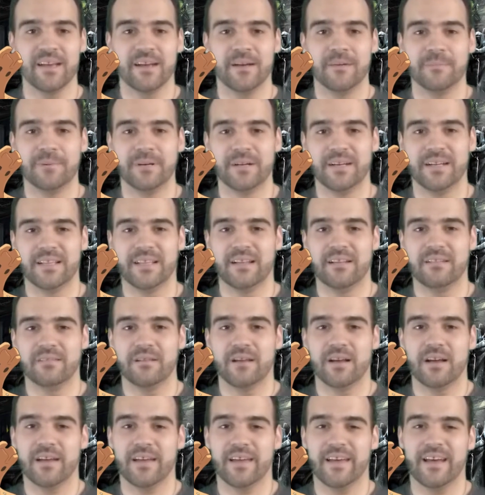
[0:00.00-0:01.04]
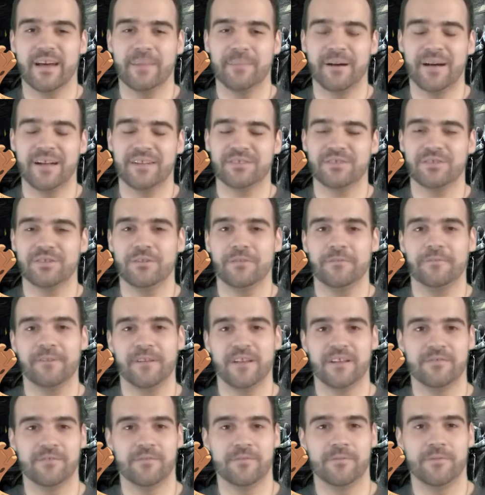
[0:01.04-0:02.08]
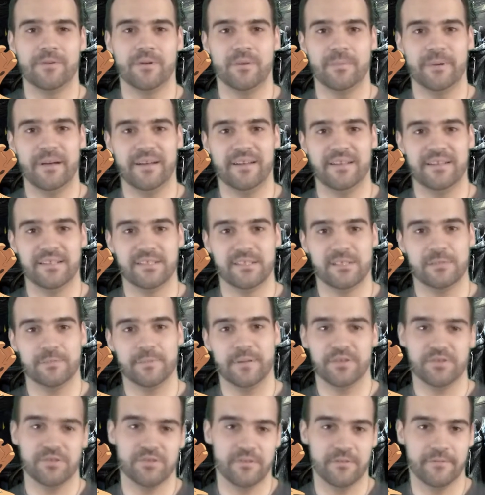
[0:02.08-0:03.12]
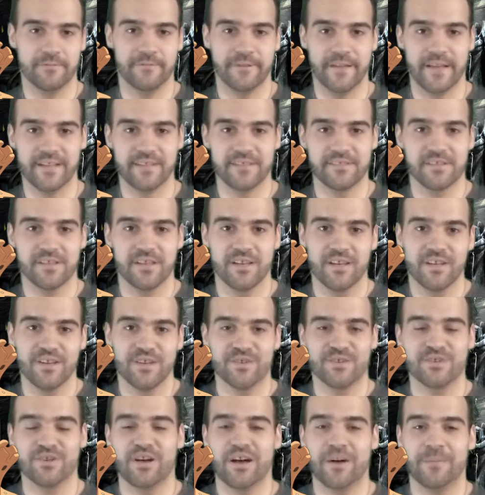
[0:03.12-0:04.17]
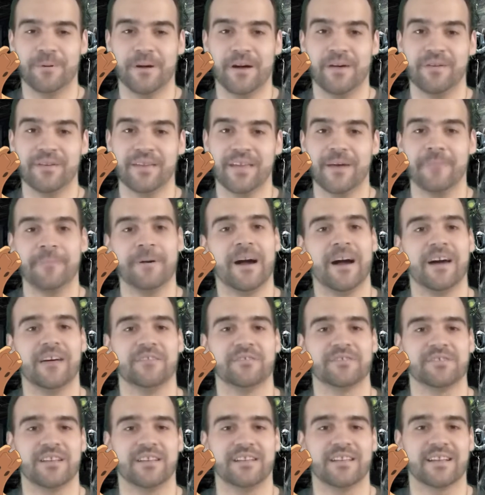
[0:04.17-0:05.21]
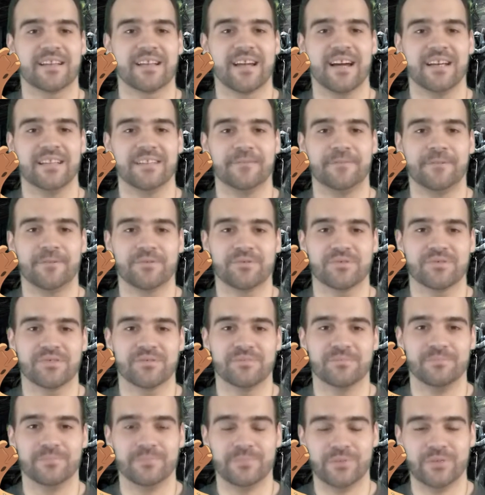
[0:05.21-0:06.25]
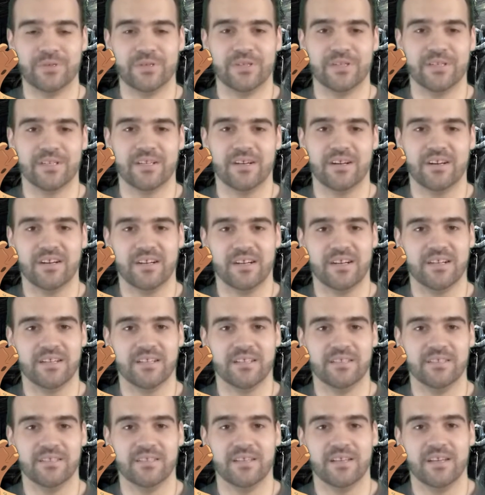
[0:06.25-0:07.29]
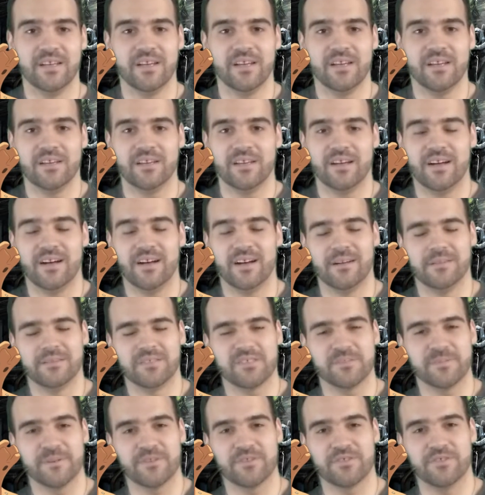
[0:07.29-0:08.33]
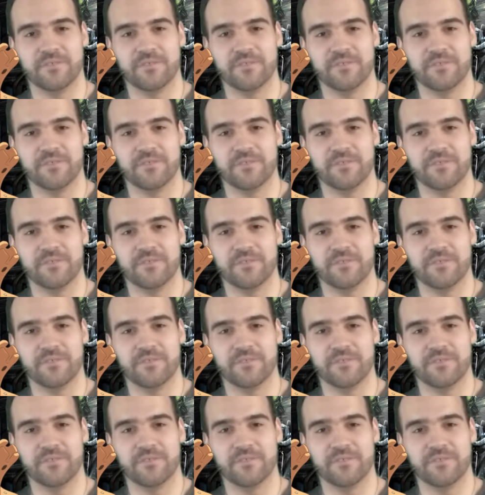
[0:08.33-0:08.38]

but, okay, I'm not too favorable about its special defense. So I'll probably get a Palossand that kind of focuses more on special